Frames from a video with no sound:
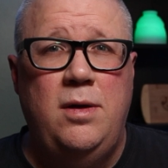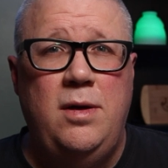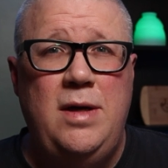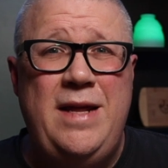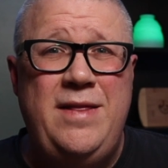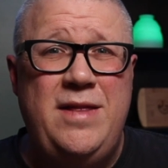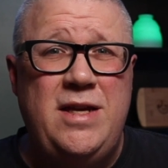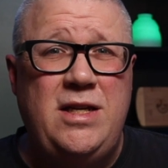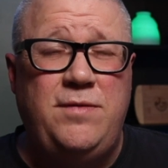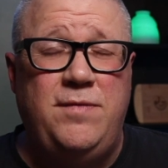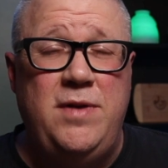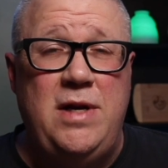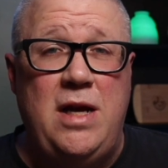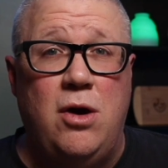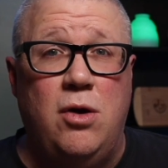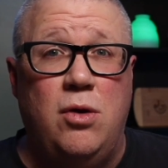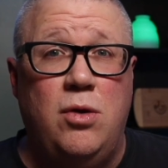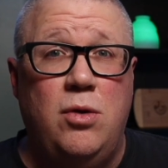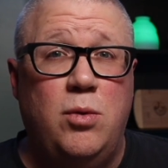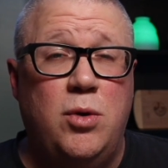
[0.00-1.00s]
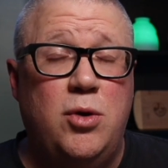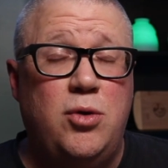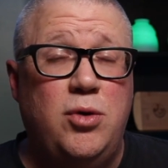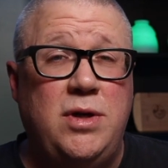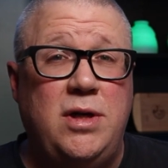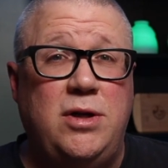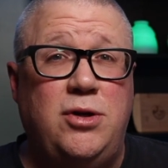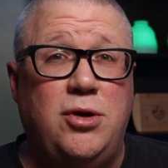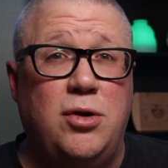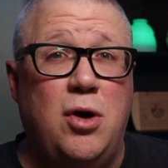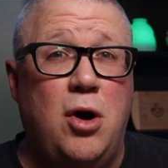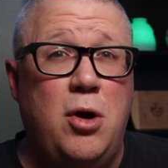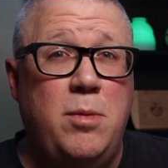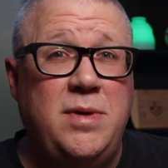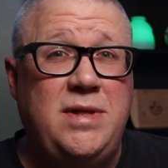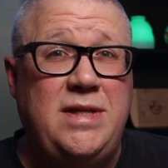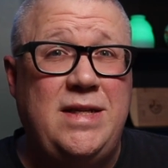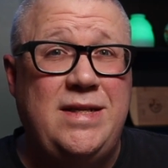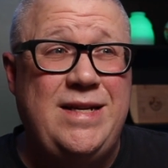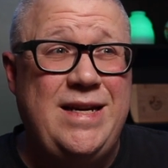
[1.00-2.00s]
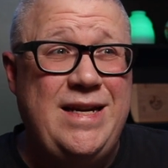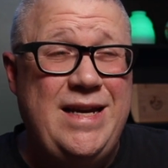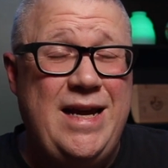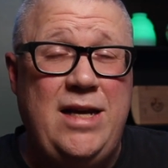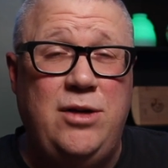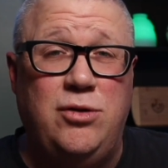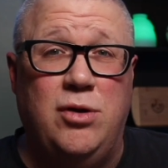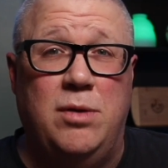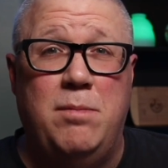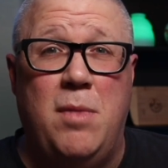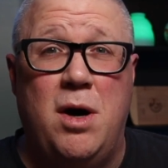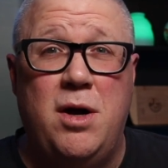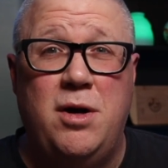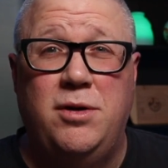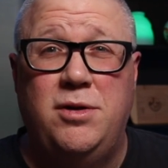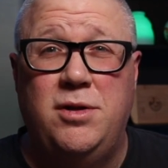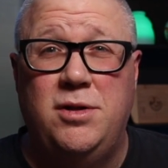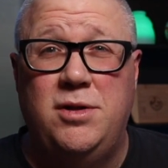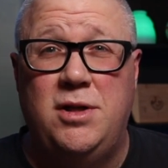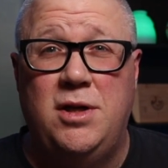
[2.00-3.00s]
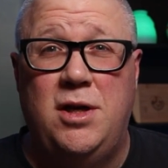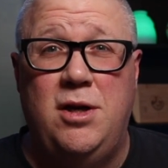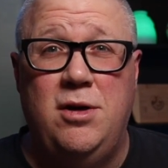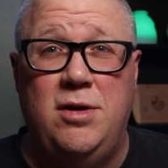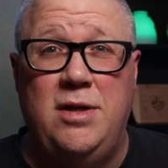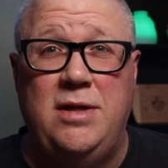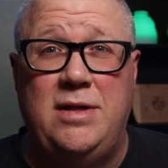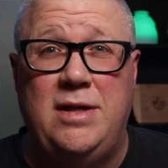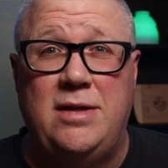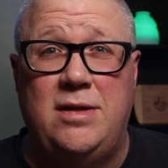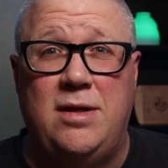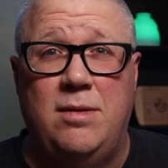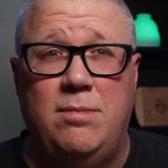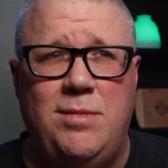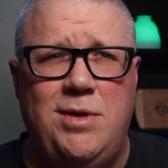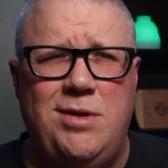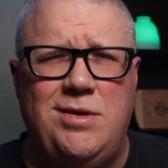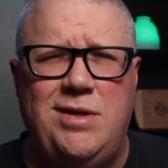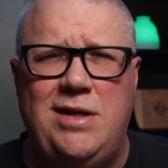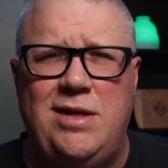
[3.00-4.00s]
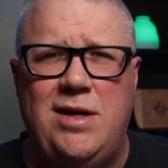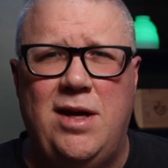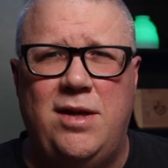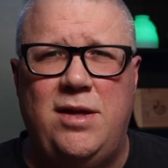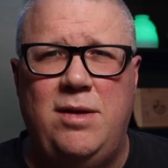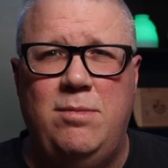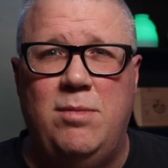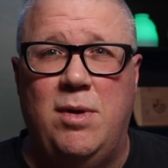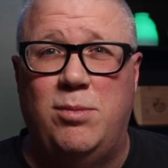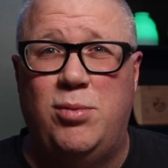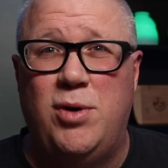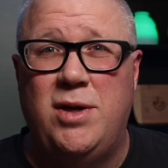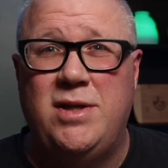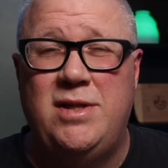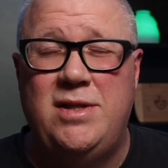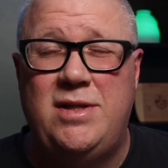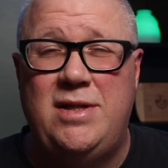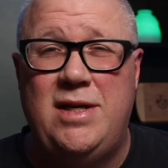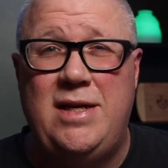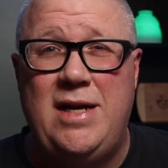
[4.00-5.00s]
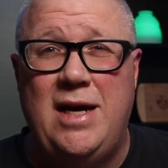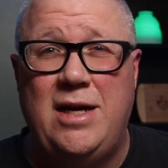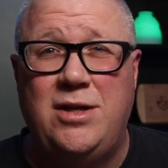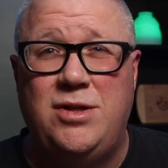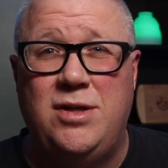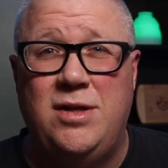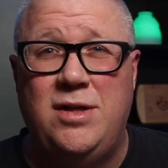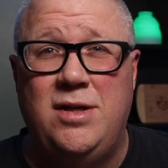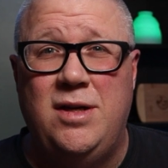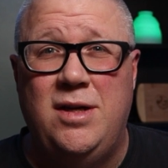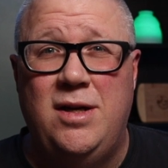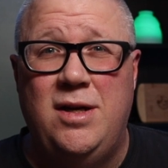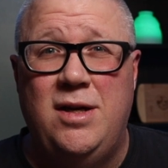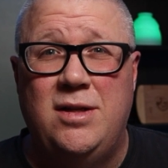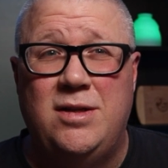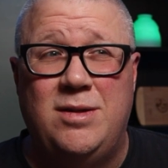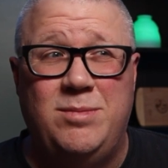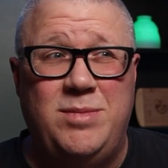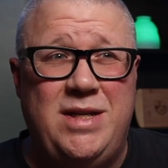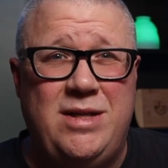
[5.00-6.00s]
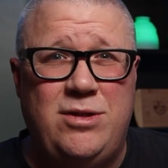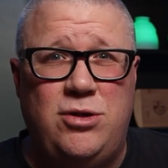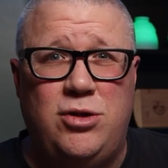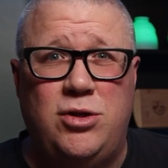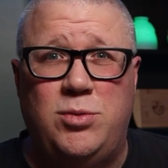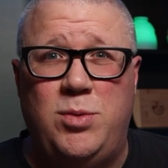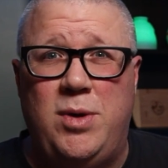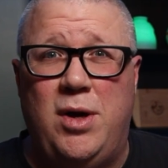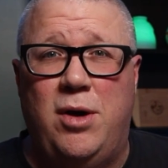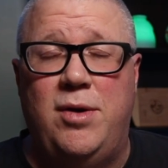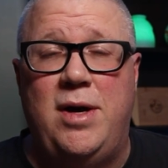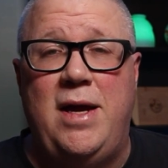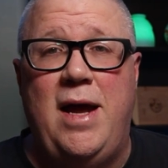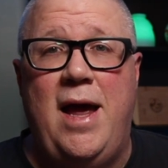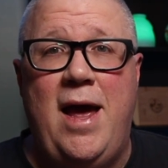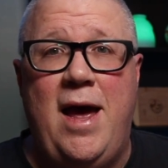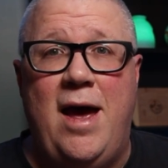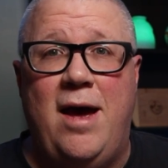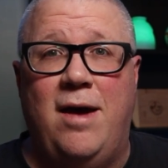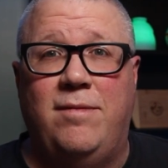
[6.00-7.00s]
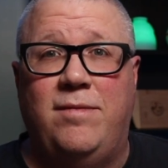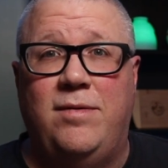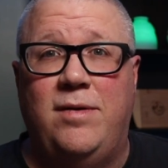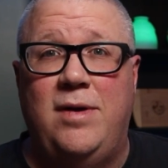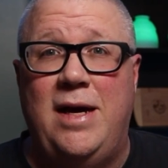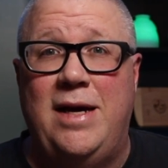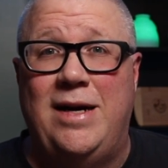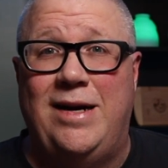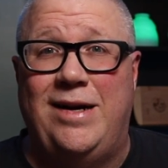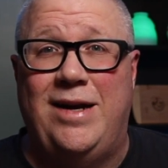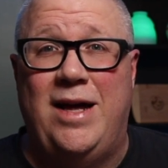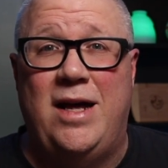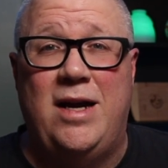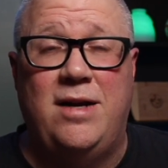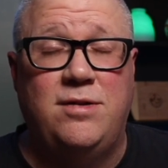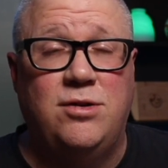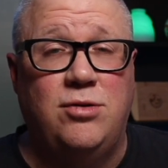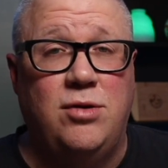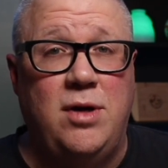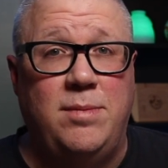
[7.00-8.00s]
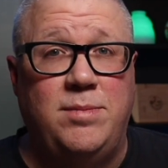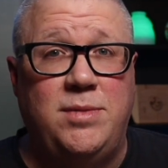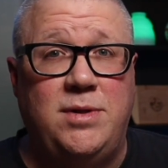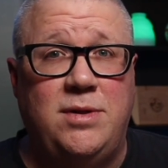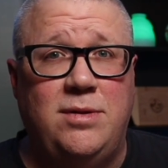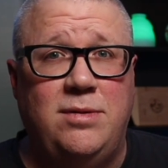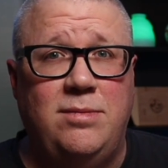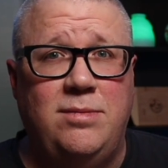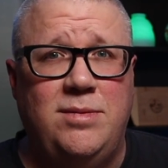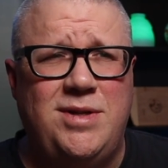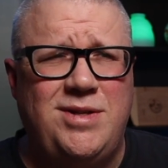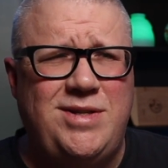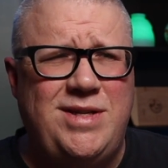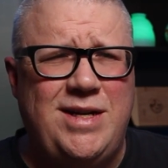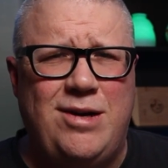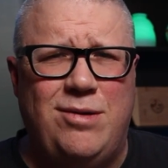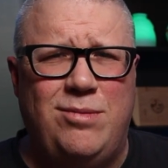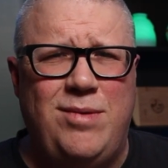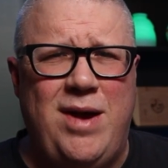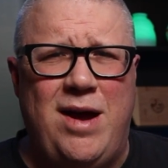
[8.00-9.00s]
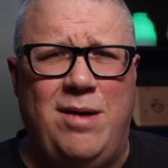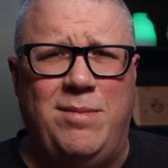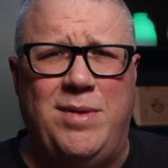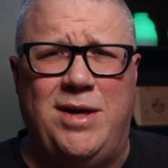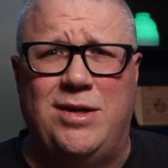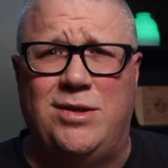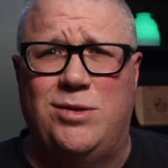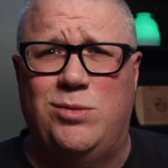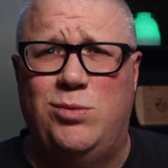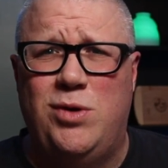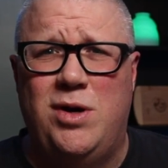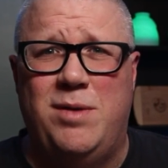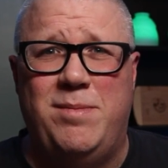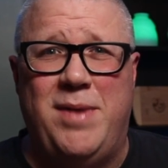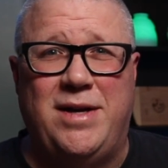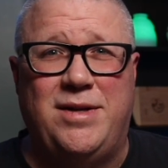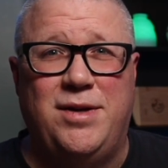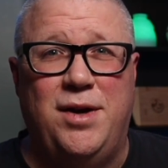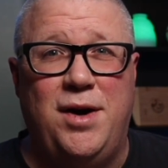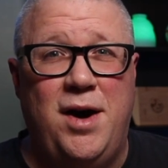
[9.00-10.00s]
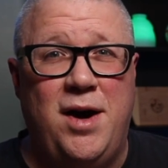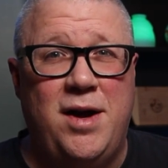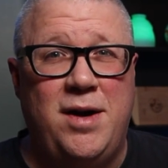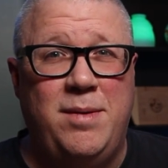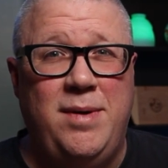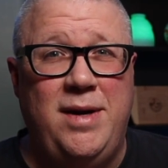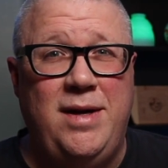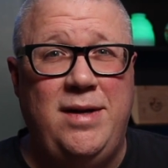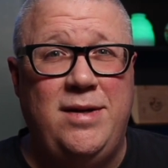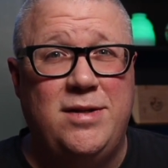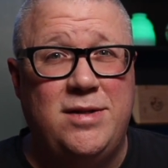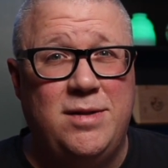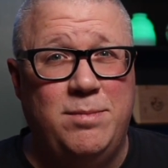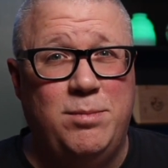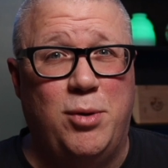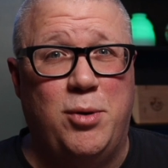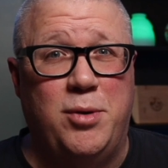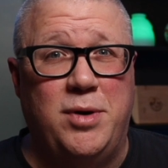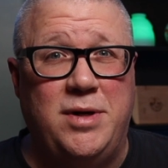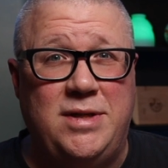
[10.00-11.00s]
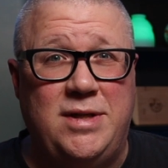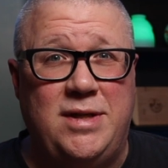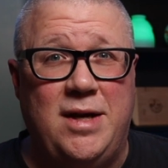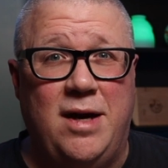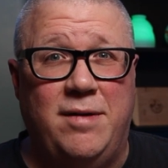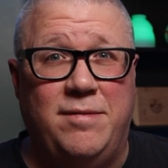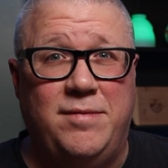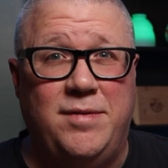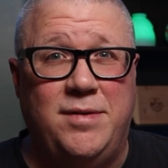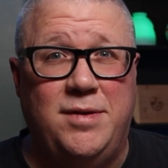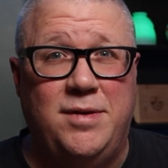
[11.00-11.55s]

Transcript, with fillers: In this video, we're going to turn Home Assistant into a monitored security system using nothing but presence detection, some sensors we already have, and a lot of scripts. So stick around because we're about to automate some boring stuff.